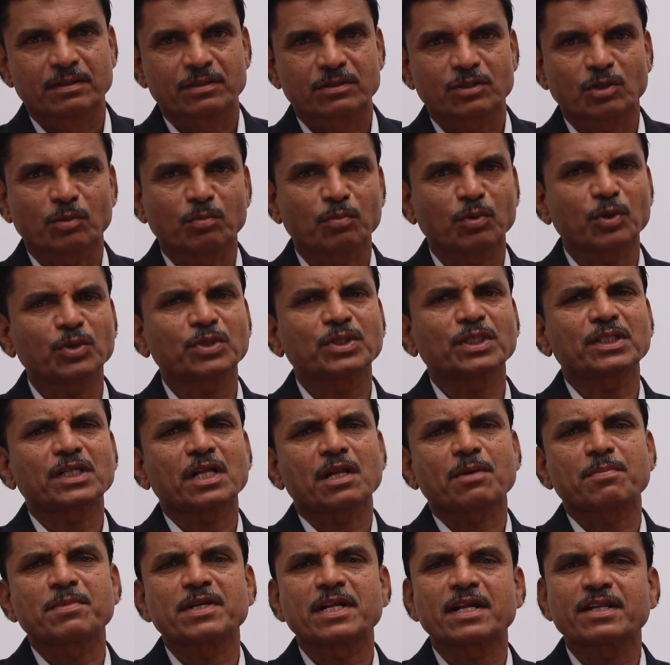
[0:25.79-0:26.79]
So both the
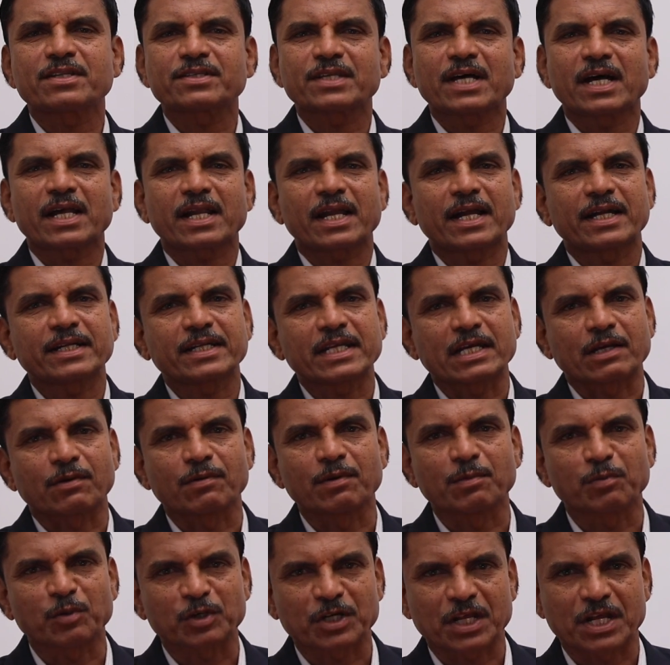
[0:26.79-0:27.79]
terminals are at
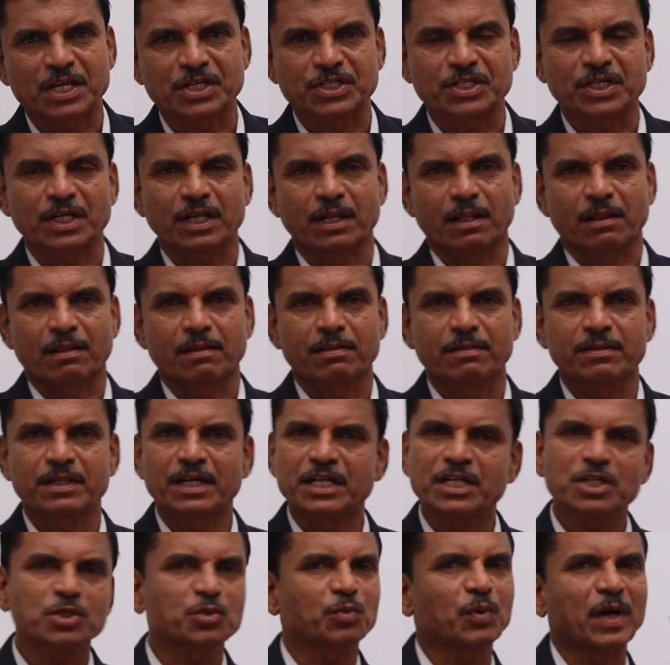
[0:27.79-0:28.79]
equipotential.
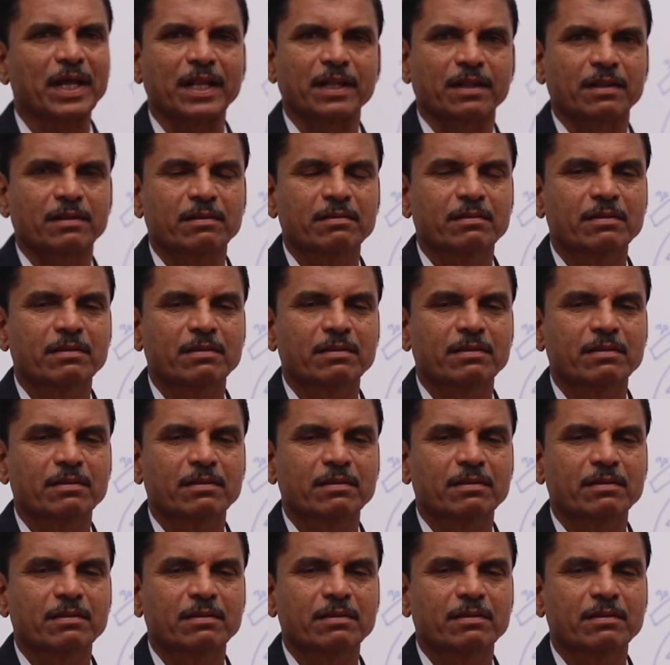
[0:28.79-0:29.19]
That is one.